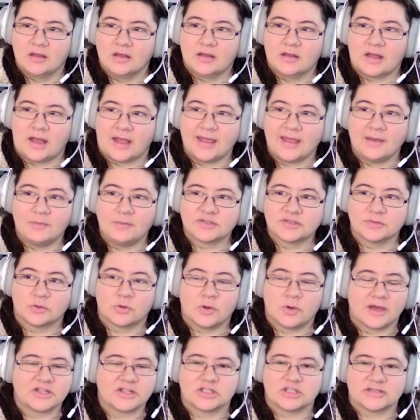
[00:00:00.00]
got hit with some
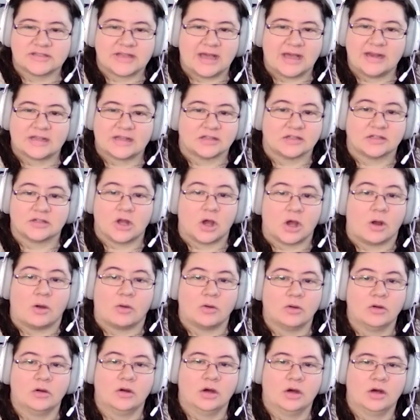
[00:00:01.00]
questions I didn't know.
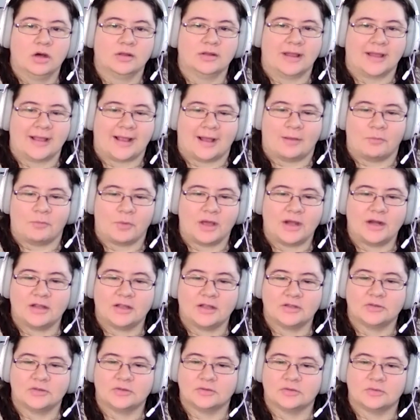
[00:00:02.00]
Like, what are
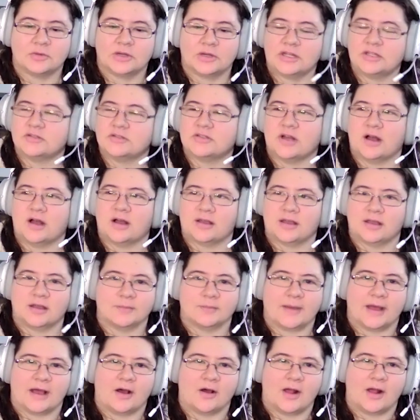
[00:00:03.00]
you talking
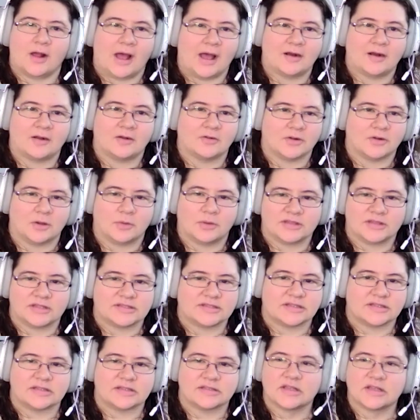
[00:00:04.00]
about? I don't know what
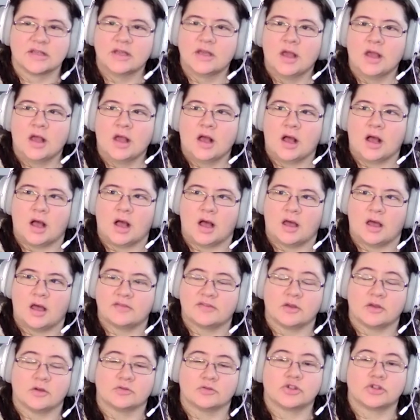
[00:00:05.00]
this is.
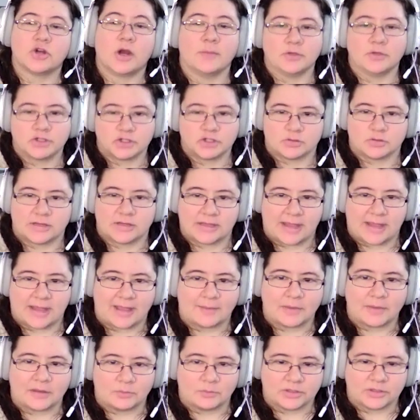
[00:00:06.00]
So troubleshooting
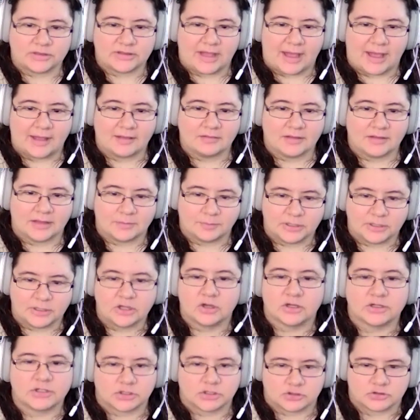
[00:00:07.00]
came in with that. Like, be
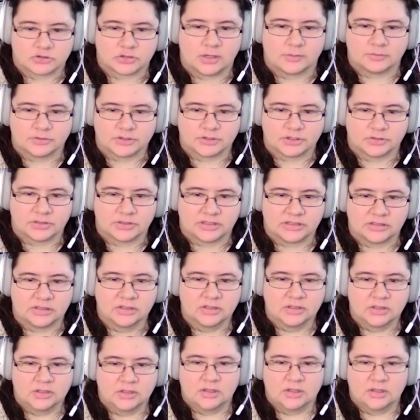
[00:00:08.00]
good at troubleshooting,